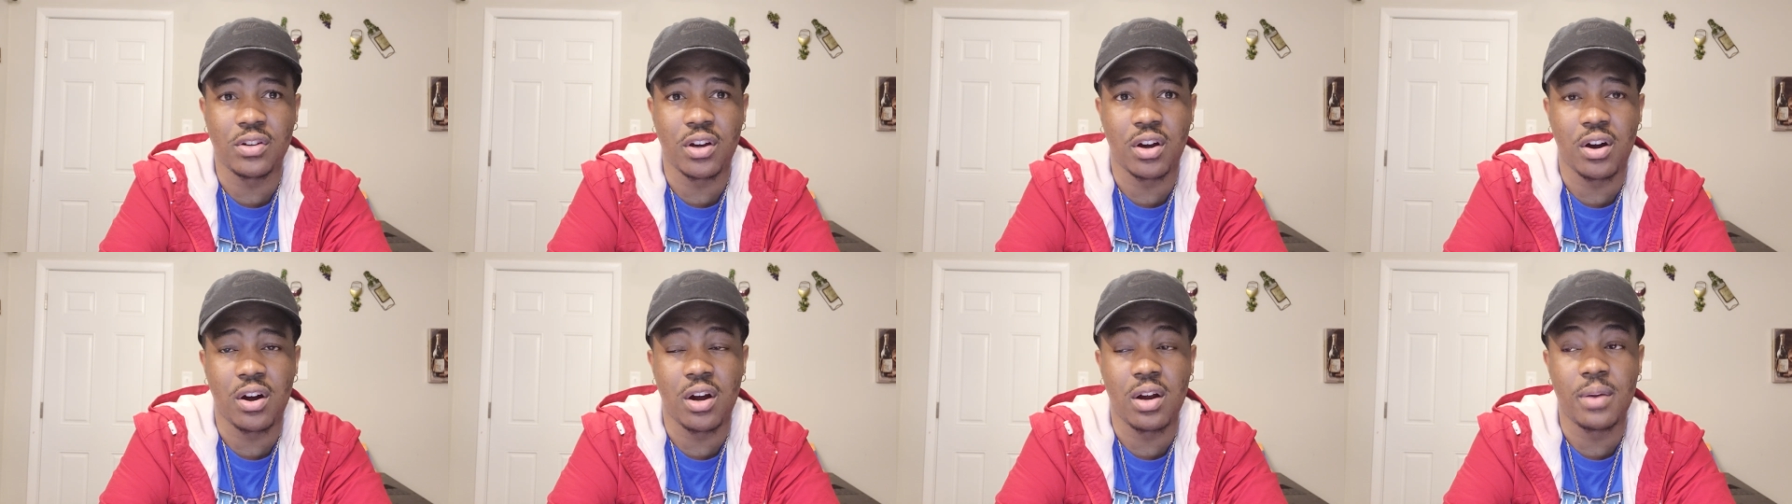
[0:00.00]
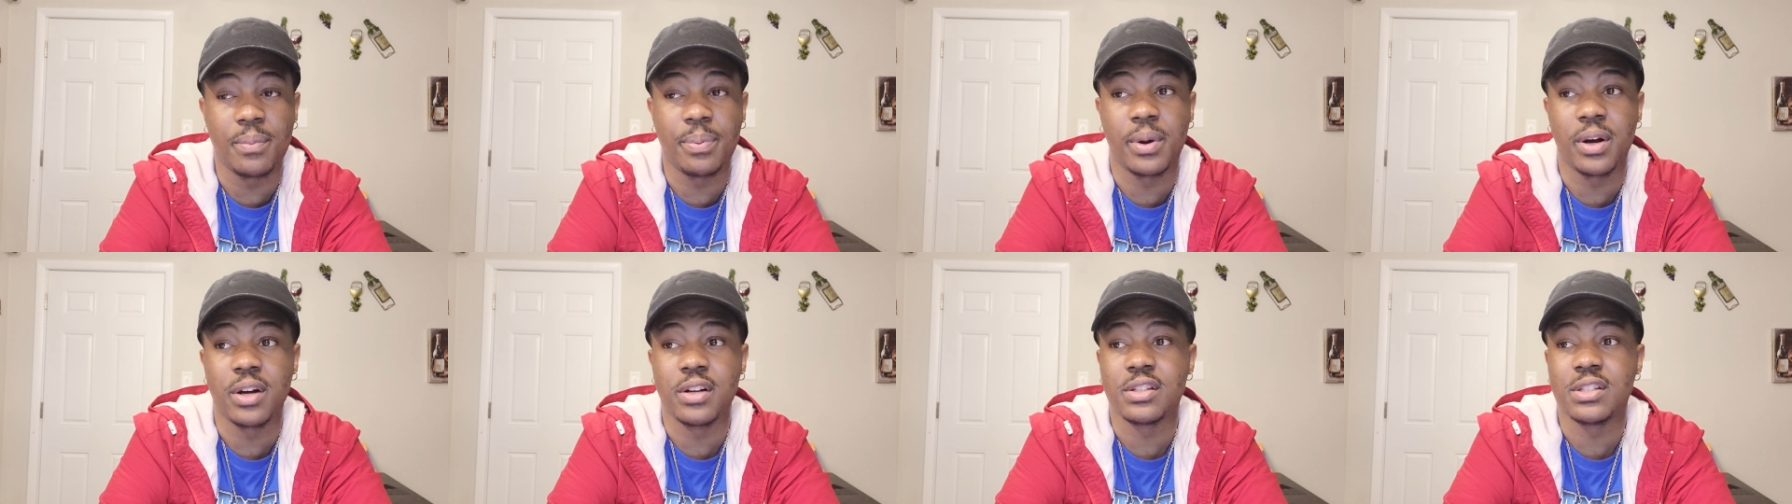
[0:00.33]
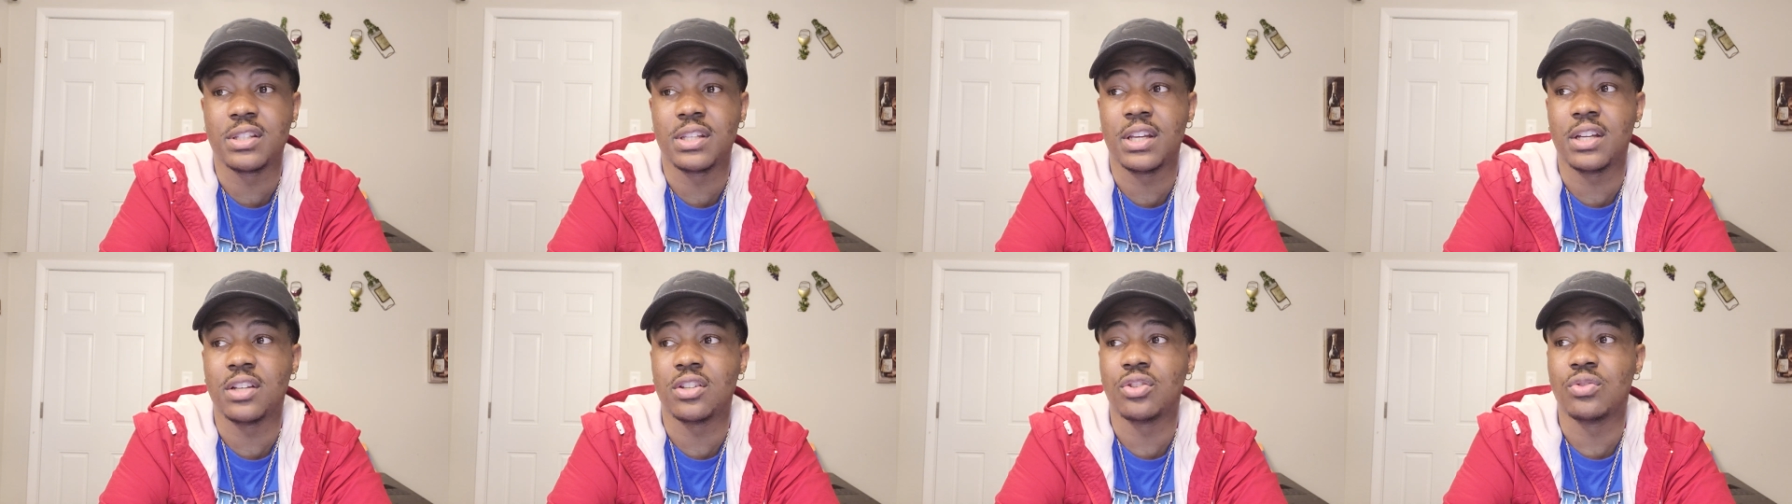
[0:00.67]
The Heart Part
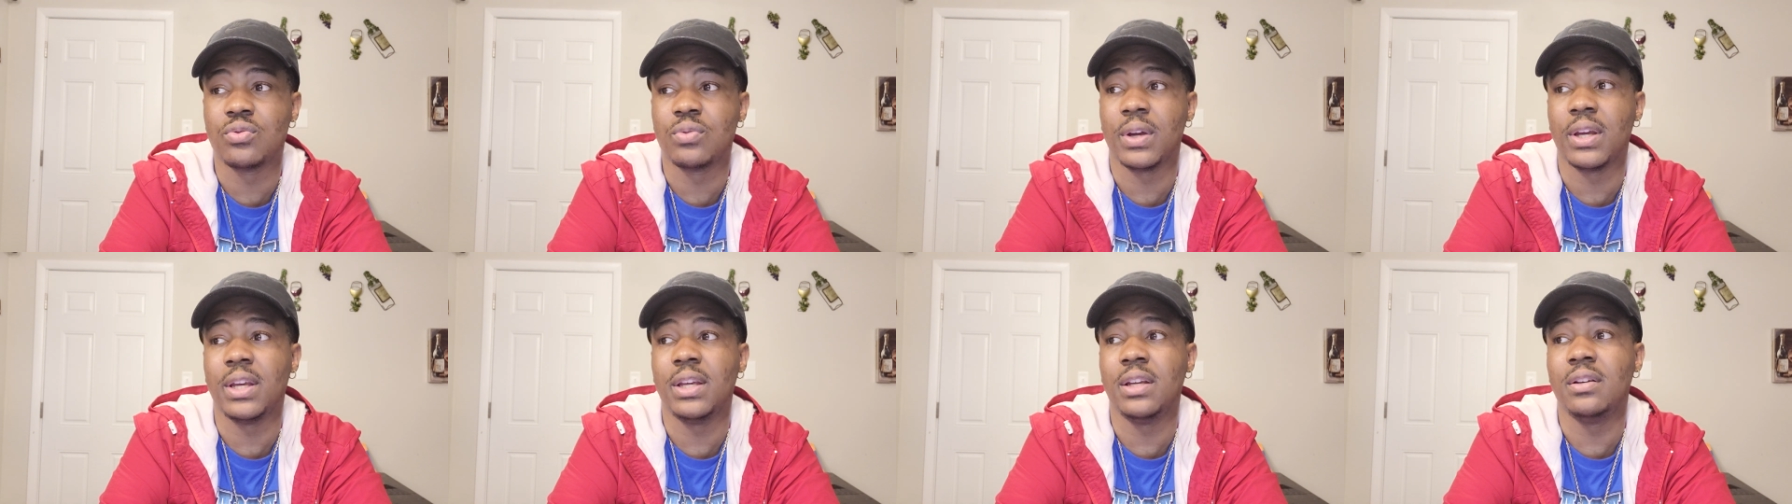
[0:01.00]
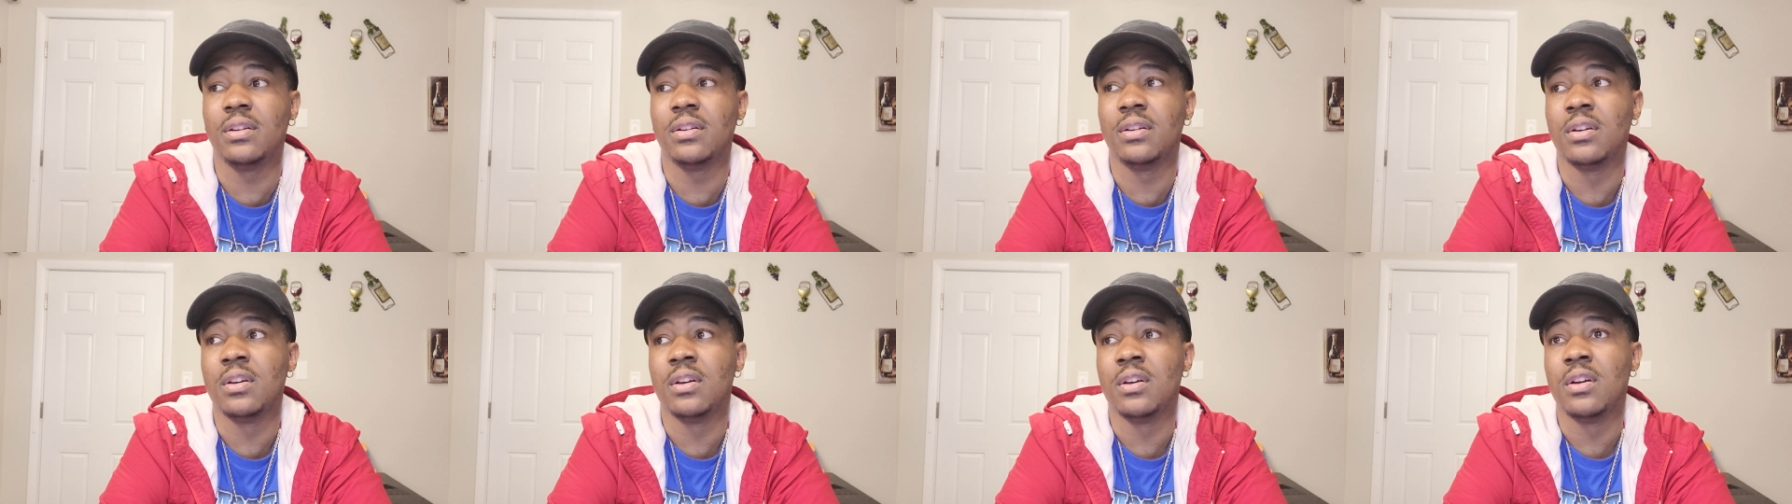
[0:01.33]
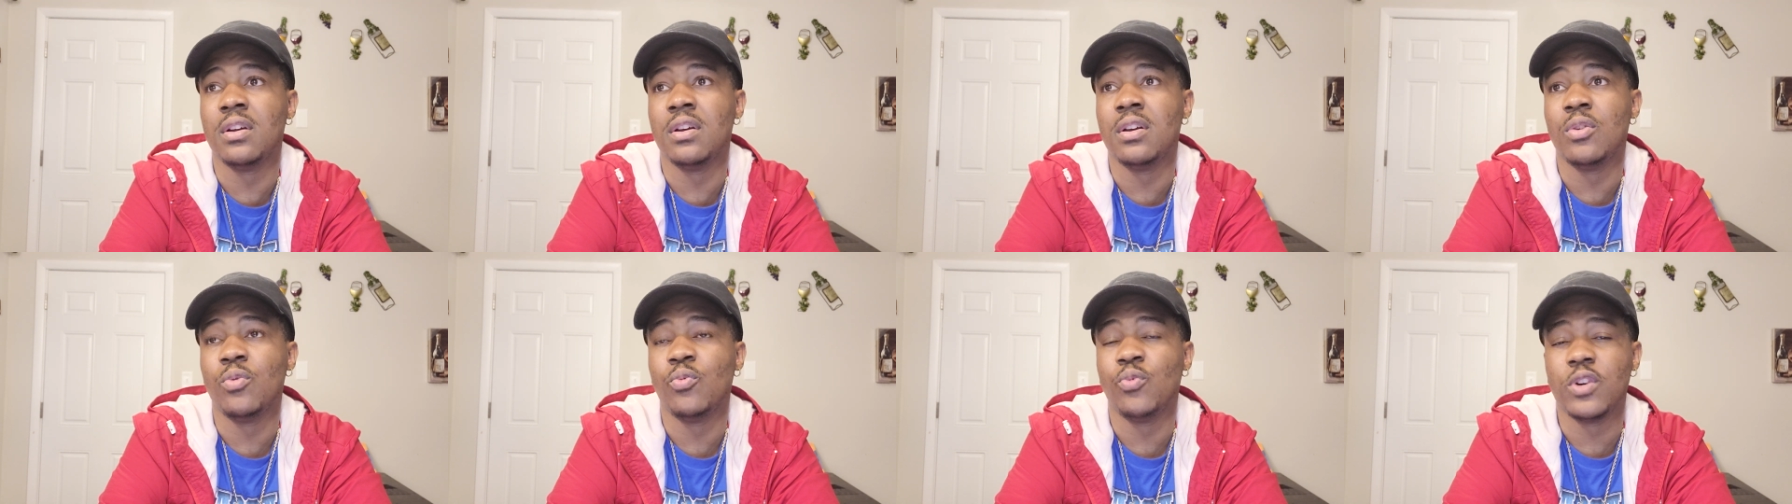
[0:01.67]
6, Drake
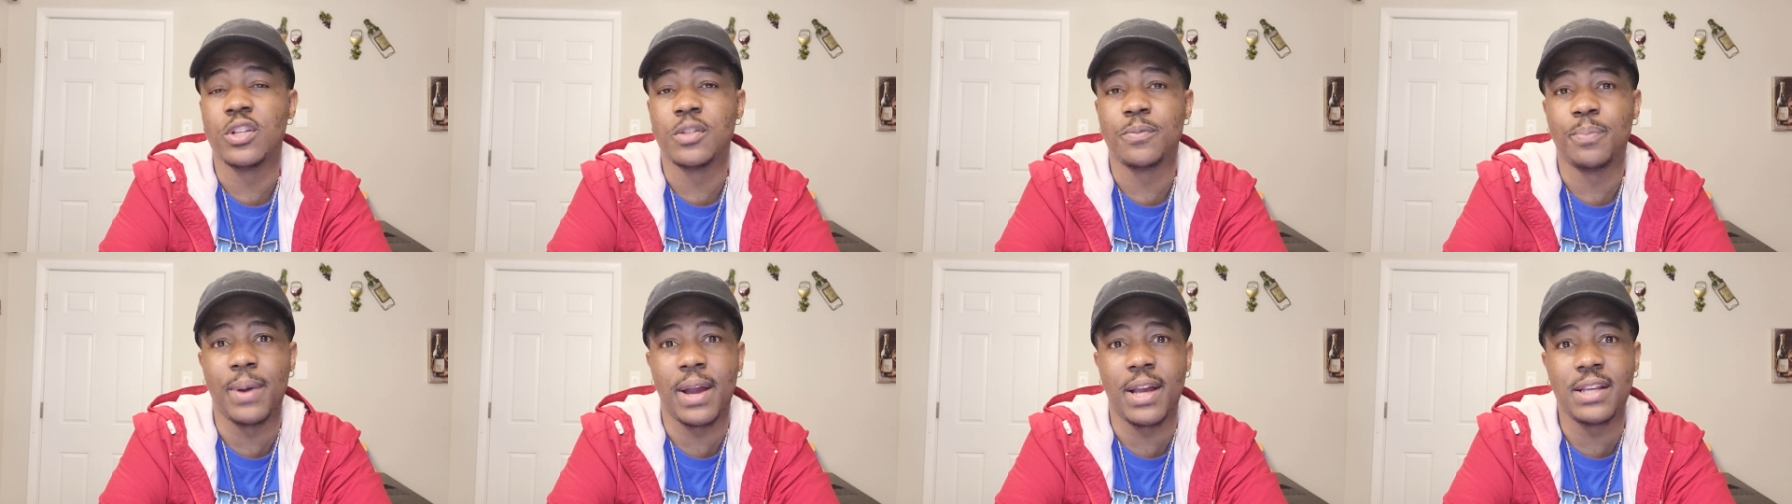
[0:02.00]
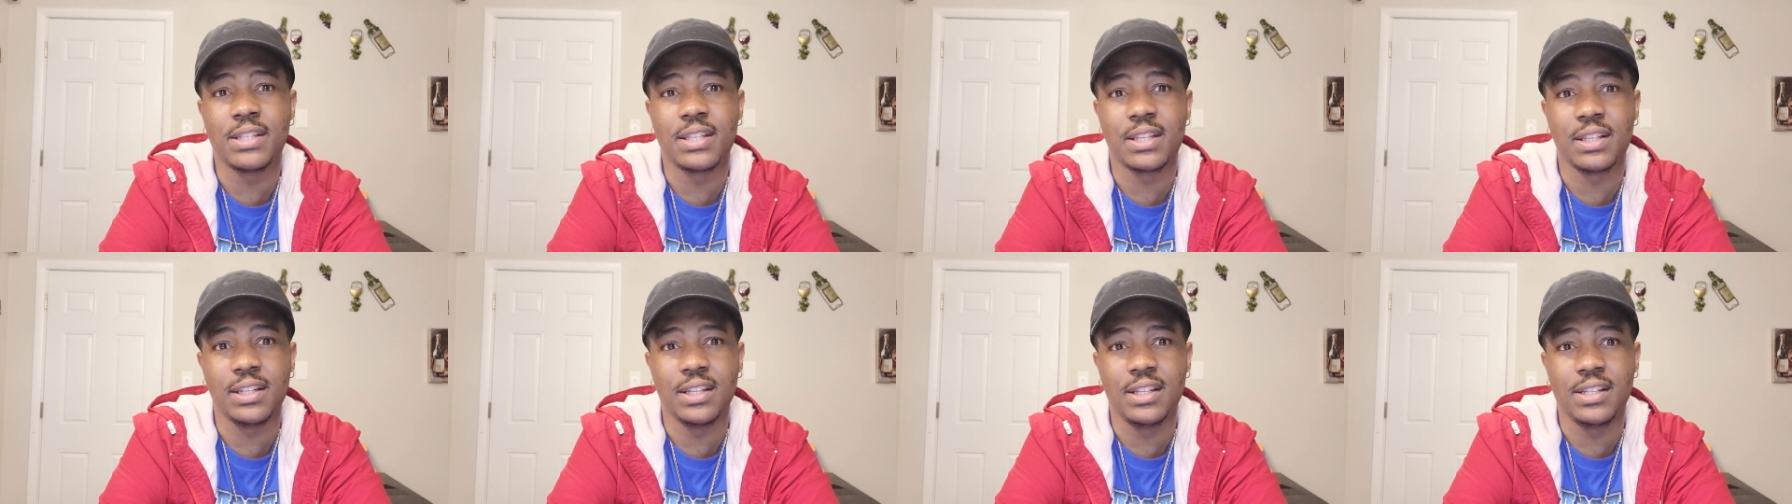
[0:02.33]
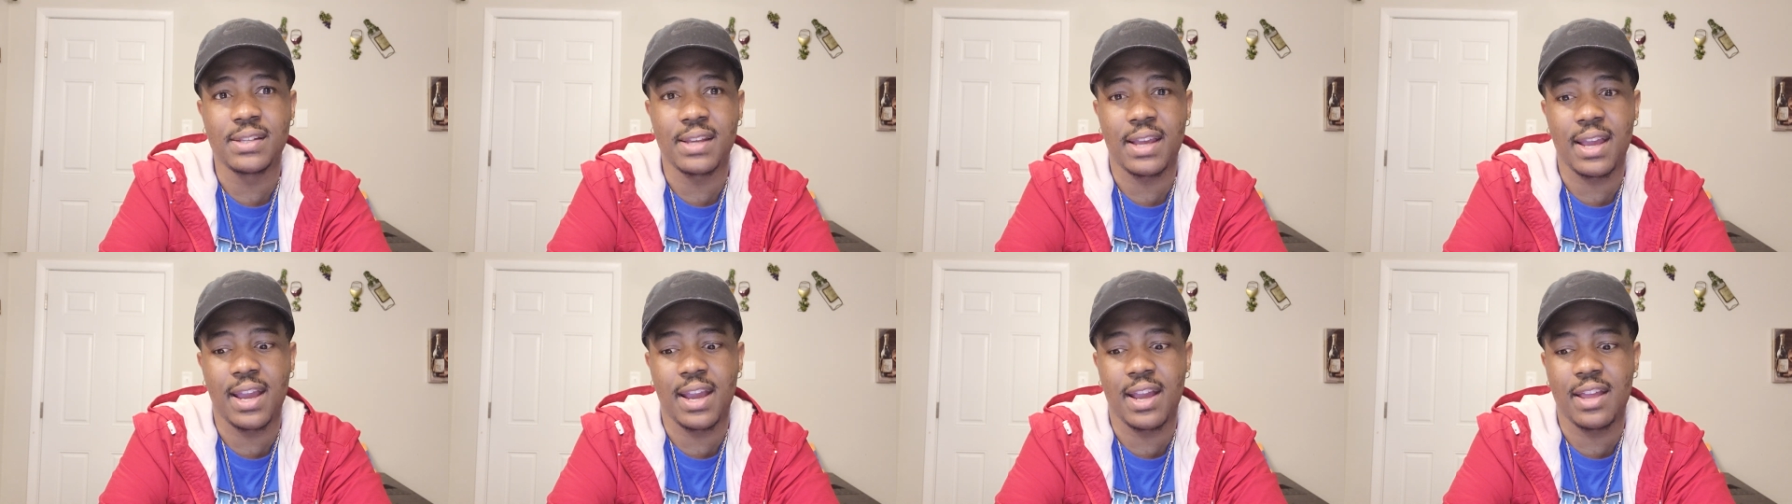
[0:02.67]
was basically
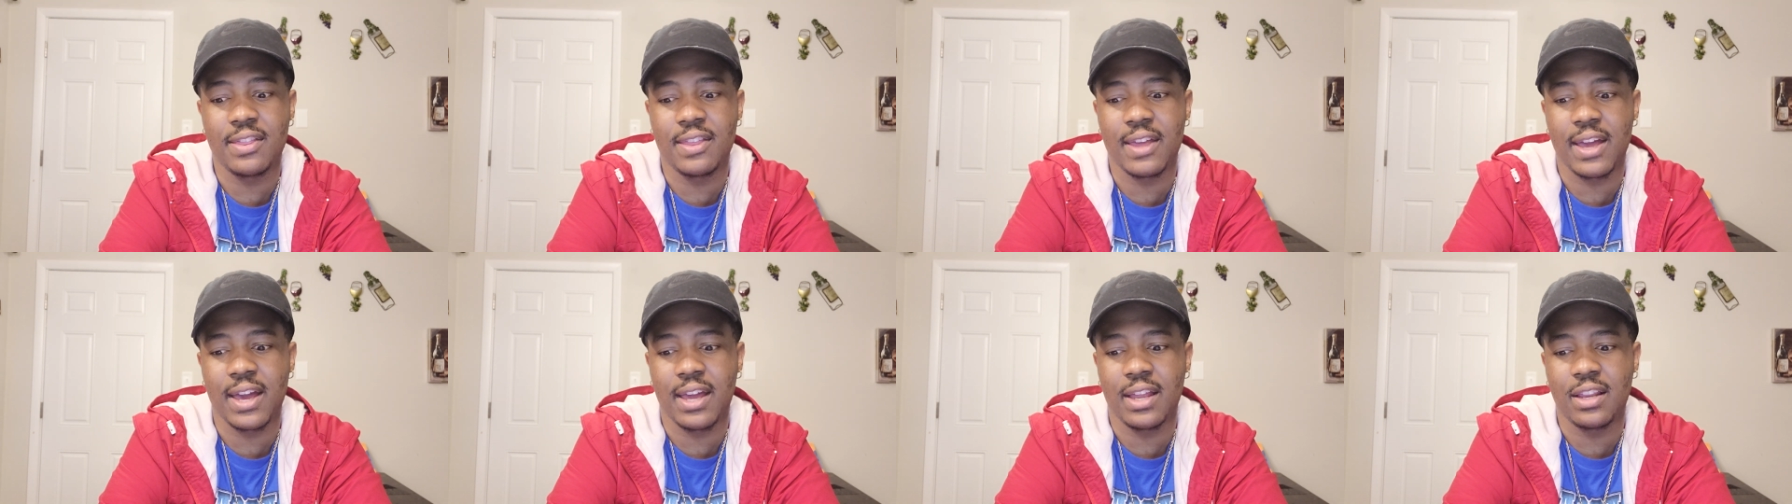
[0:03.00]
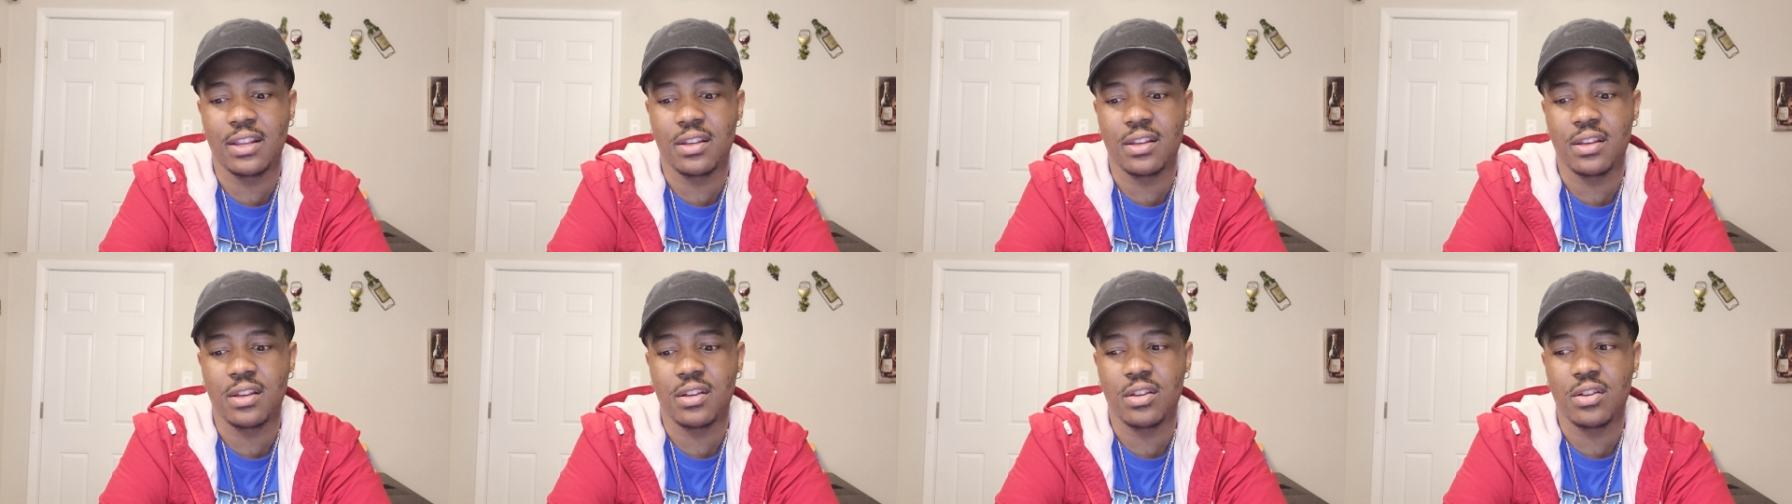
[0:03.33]
saying that